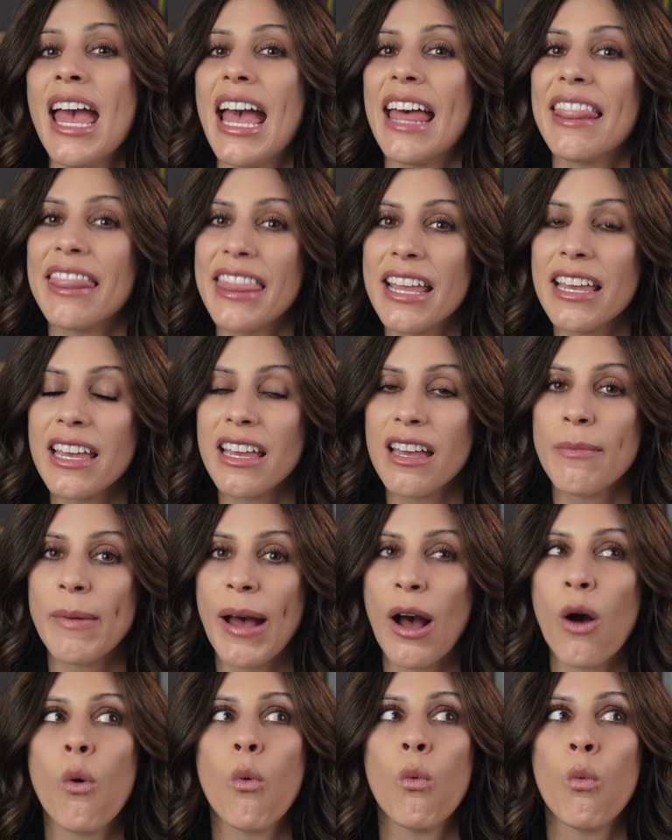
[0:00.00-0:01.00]
and thinking
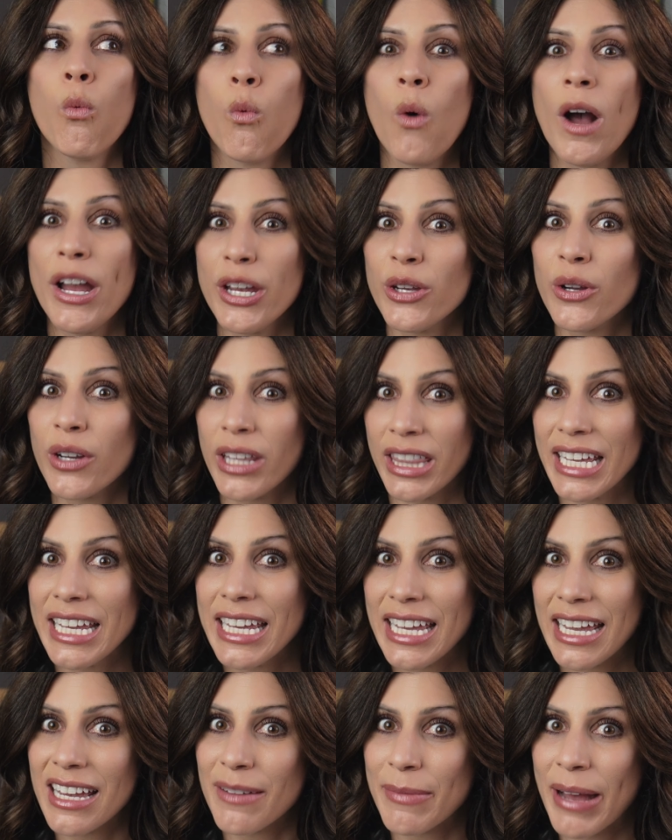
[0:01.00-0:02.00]
about what you're
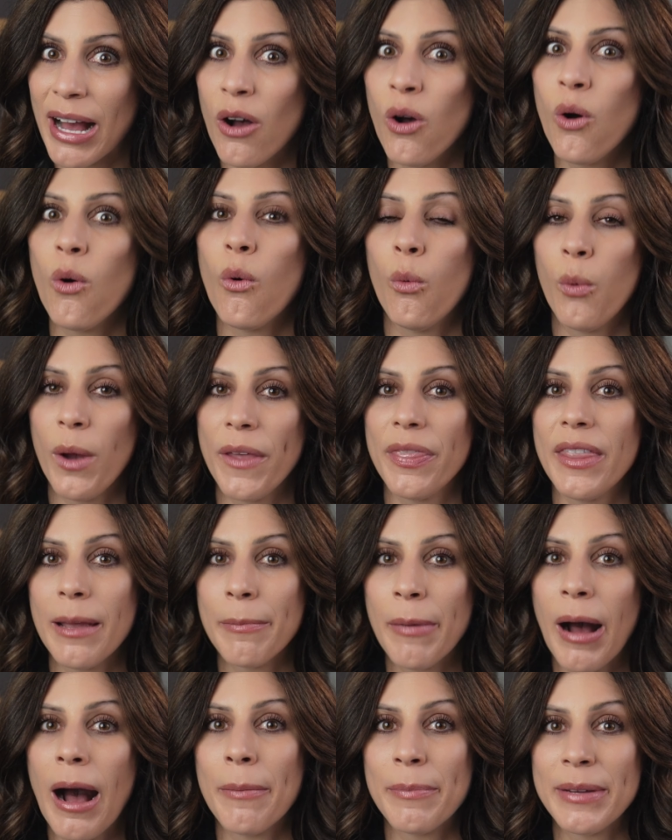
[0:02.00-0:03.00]
thinking about when they
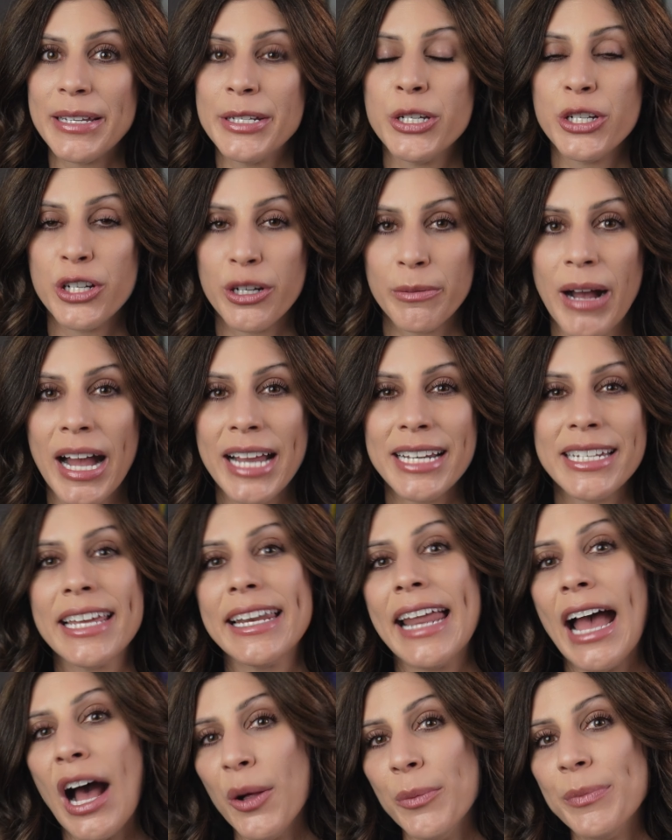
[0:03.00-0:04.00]
pop into your mind
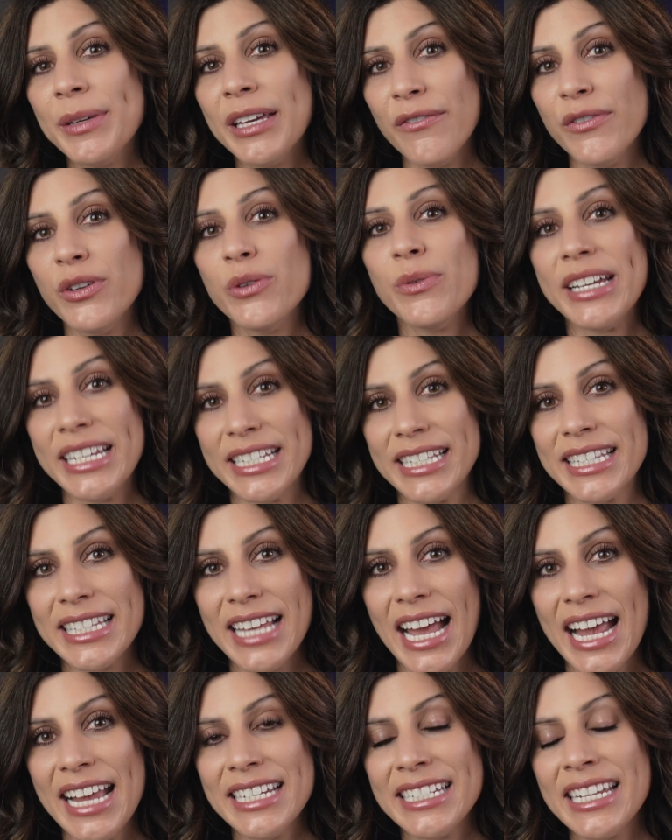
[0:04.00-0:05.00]
can help give you
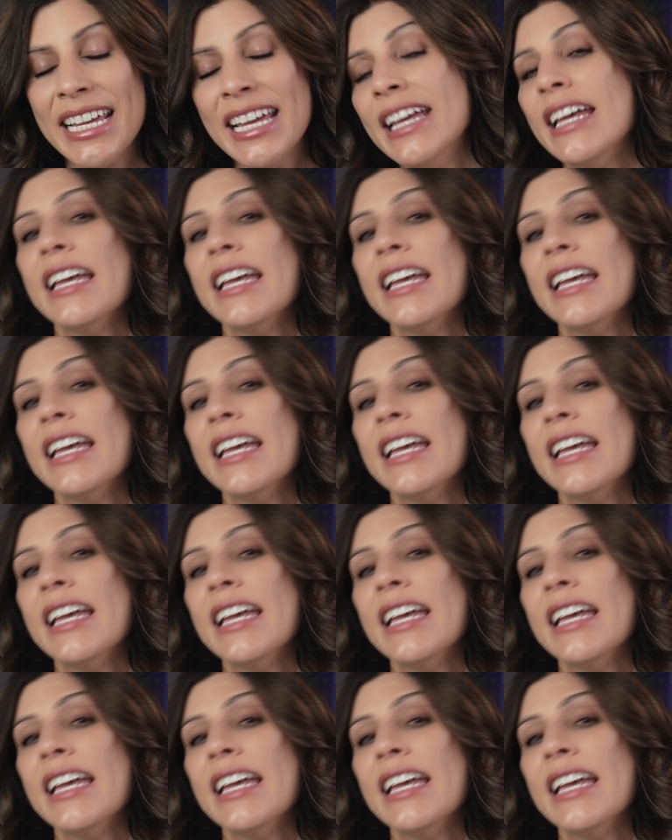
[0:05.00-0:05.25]
insight